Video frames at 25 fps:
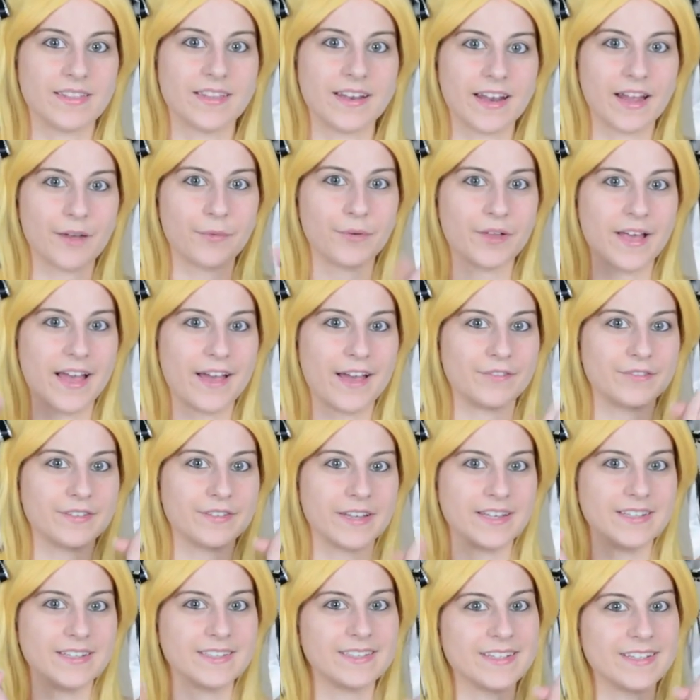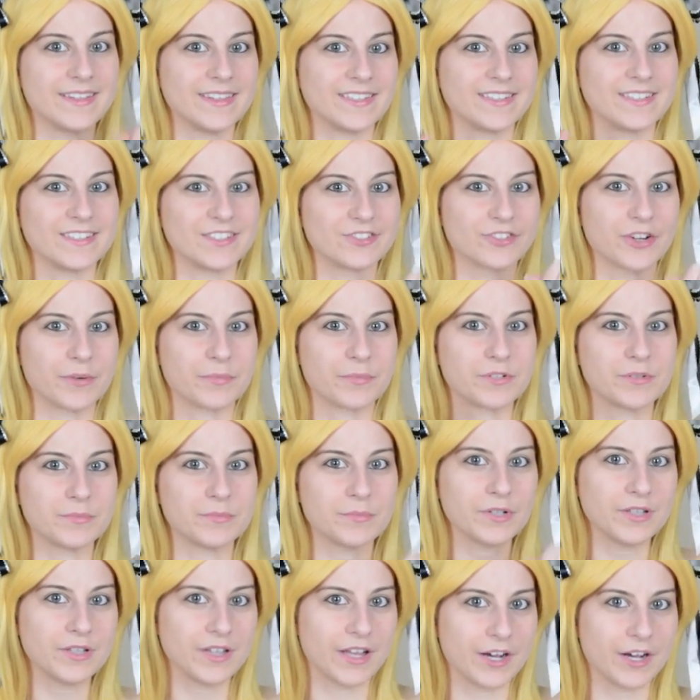that I will have linked in the
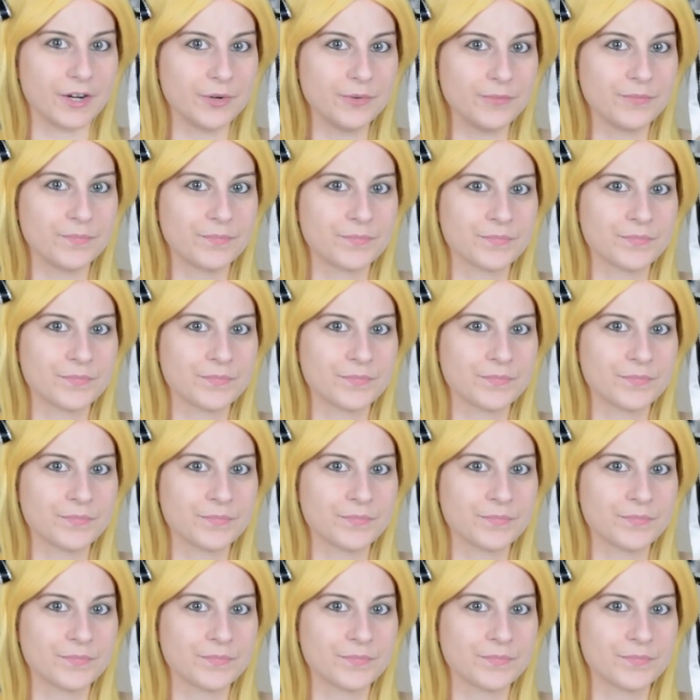description below